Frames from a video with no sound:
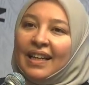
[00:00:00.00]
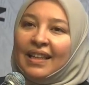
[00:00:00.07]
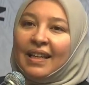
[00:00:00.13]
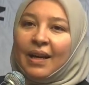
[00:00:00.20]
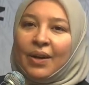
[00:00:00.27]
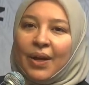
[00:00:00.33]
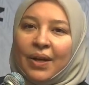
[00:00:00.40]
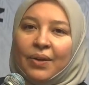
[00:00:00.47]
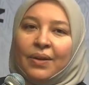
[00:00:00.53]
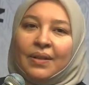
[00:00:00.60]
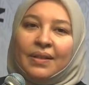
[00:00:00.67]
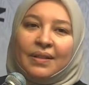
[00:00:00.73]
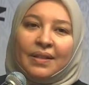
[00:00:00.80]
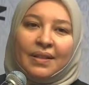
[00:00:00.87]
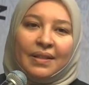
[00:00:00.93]
that
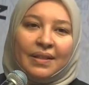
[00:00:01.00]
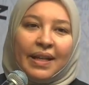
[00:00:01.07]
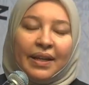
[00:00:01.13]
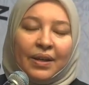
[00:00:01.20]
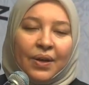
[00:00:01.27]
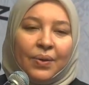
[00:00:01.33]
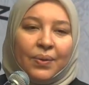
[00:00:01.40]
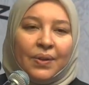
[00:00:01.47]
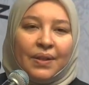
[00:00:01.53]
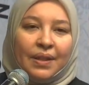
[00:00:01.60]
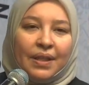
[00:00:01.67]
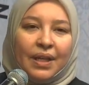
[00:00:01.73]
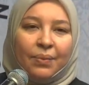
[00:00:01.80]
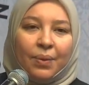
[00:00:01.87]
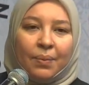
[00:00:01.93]
illnesses like
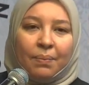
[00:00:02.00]
OCD were